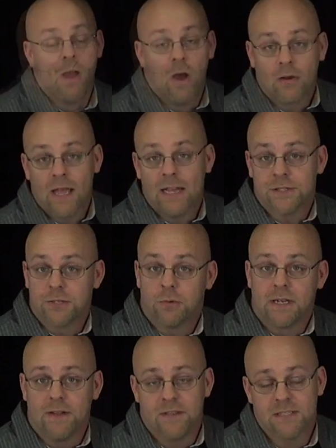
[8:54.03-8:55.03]
Okay, so
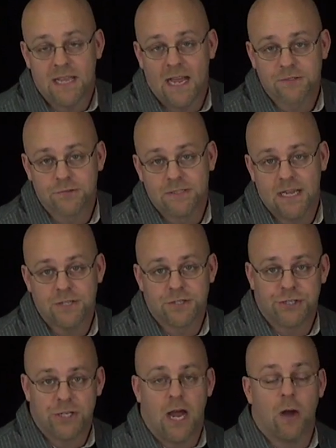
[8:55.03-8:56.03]
give this exercise a
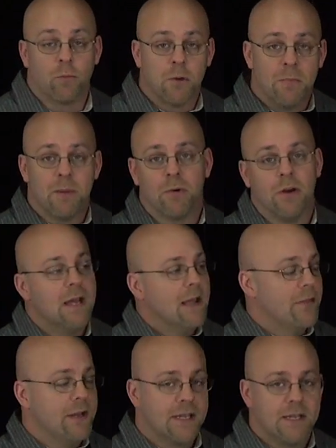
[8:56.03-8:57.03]
shot. Remember
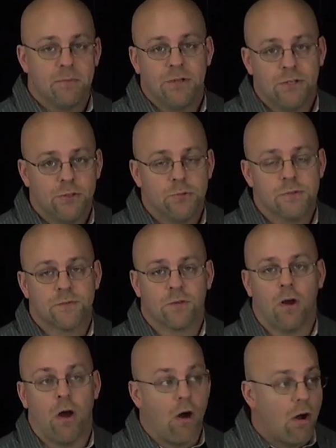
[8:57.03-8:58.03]
that it can be used
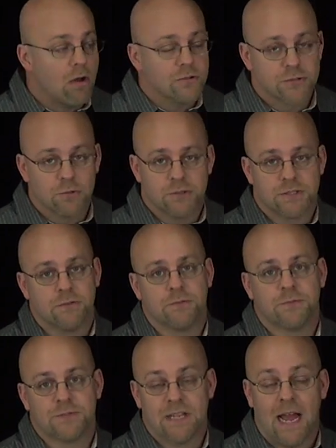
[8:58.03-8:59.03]
for all sorts of
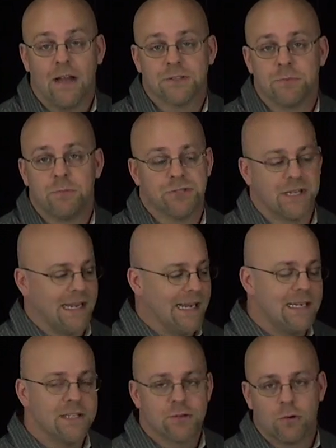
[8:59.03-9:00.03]
styles of music.
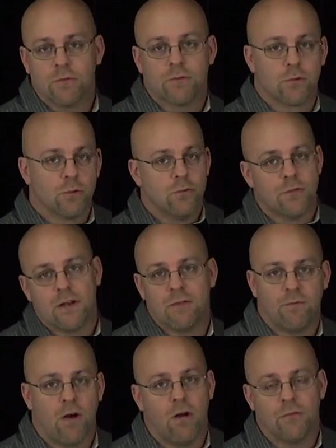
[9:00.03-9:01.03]
Any sort of groove that
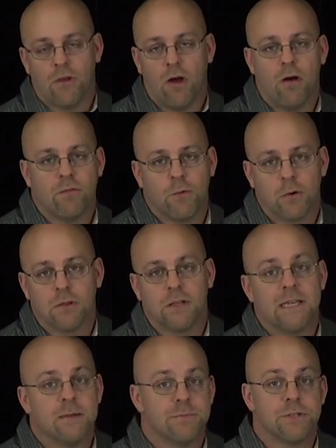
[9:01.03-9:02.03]
involves all 4
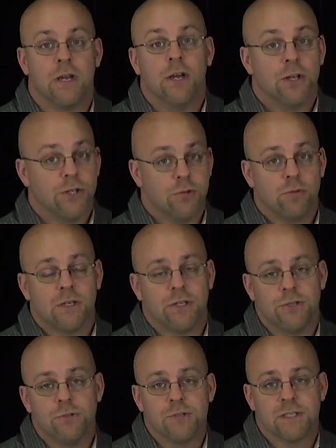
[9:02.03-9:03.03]
limbs, you
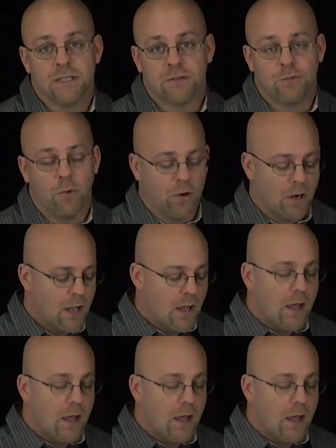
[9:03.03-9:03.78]
can use this for.